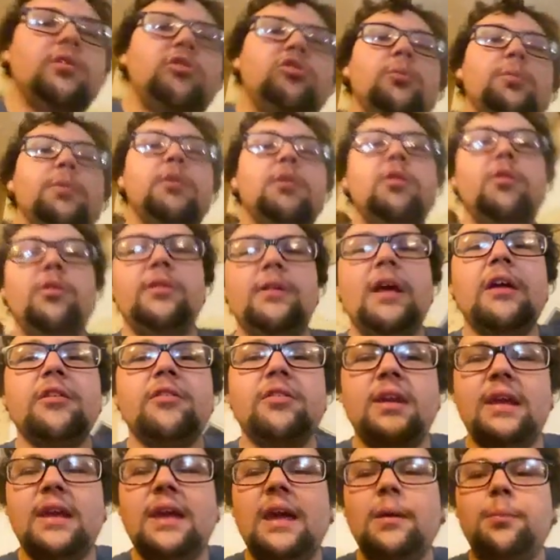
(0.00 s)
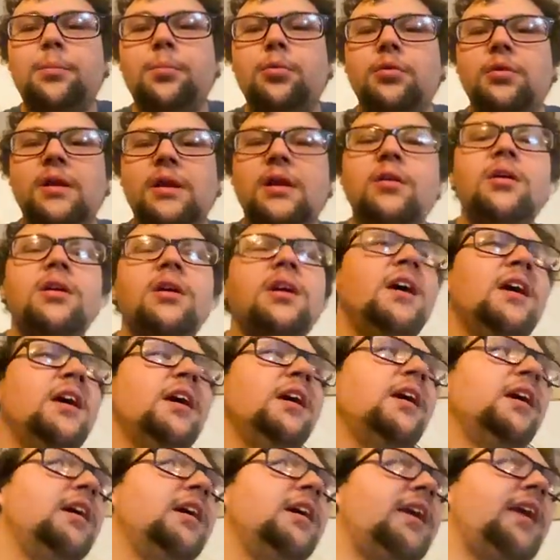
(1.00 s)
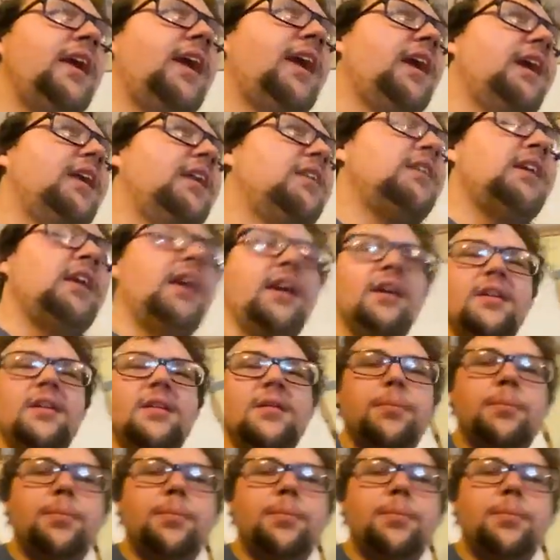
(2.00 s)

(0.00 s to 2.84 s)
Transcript: super glue it down so they can't pull it out, and yeah.